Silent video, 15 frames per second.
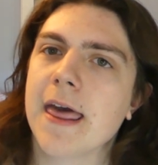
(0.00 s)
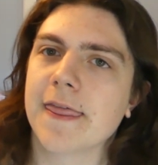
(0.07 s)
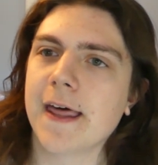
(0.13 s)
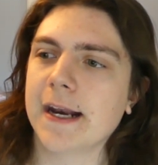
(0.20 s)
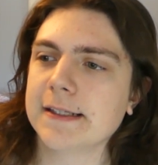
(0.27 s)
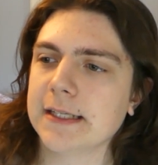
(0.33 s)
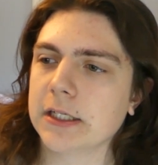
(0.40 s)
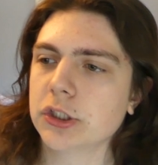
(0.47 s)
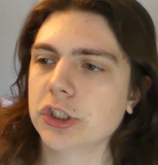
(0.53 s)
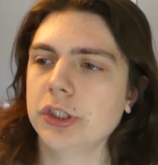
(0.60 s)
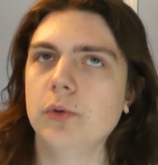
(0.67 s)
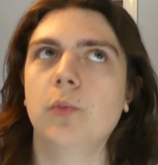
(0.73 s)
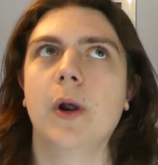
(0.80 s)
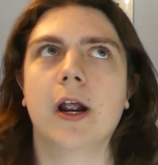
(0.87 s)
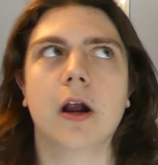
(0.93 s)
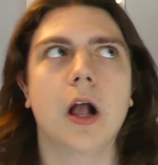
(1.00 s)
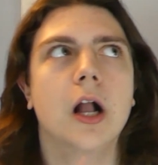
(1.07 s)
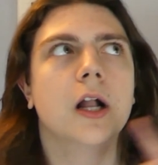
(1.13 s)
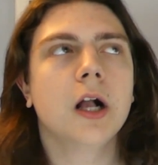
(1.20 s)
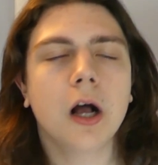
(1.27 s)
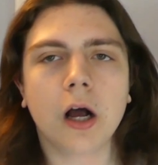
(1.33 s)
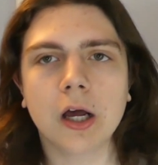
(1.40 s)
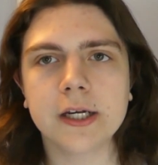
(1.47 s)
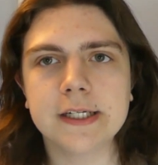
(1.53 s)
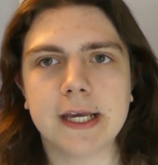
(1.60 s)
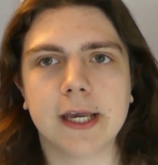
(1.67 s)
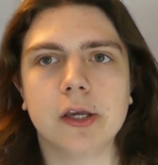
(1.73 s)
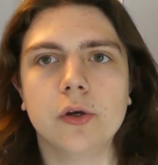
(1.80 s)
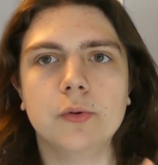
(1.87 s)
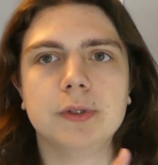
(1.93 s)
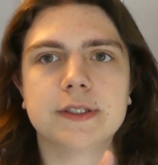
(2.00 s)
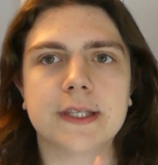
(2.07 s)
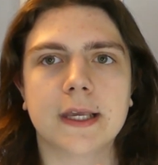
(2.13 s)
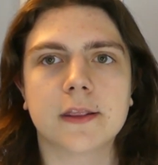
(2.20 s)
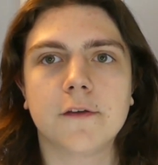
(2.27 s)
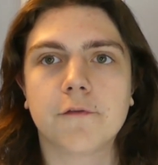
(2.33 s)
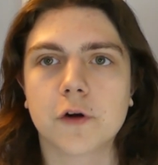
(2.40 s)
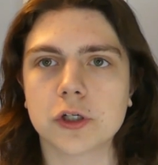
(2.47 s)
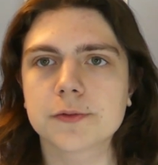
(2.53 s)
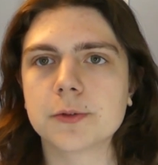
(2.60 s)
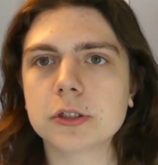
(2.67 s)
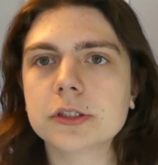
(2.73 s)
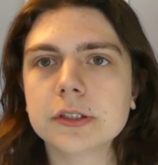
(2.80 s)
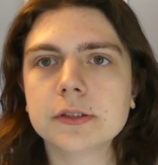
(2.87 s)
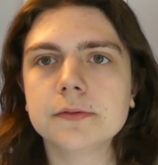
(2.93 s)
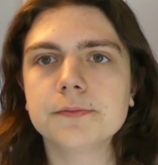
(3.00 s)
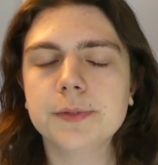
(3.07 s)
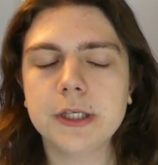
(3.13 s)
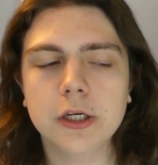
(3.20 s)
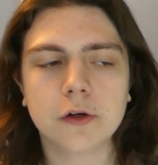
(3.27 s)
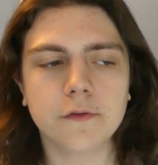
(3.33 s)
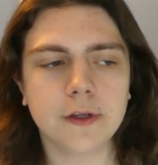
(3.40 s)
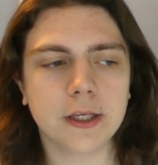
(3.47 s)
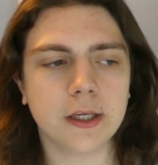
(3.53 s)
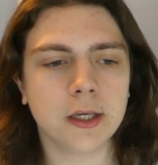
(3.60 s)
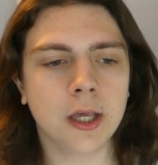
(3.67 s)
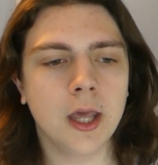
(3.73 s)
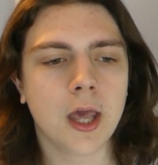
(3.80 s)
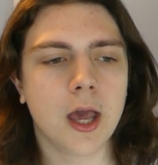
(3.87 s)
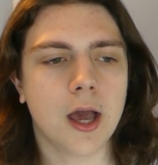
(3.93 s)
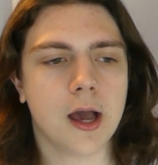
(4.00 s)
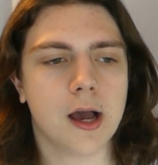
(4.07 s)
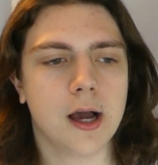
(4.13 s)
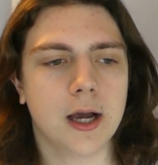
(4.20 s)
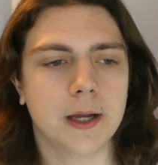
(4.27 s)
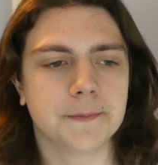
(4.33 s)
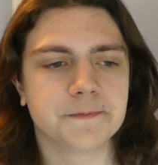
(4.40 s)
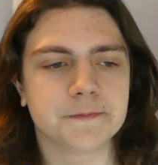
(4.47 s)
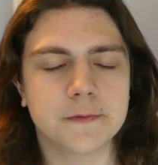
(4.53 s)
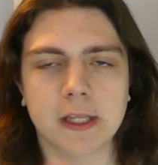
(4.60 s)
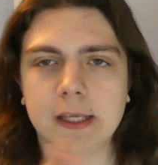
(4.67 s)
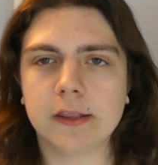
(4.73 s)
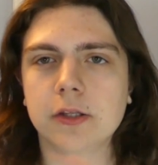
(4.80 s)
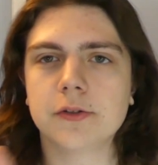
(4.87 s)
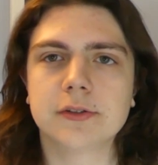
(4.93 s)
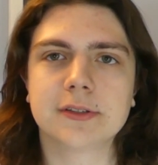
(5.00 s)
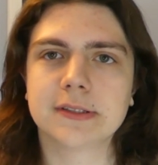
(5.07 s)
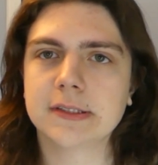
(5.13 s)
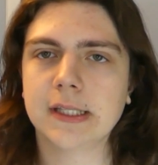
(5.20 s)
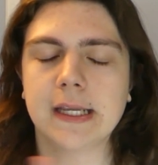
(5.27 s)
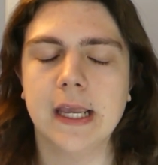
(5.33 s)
that is actually where Akande, who is like the first person POV in those like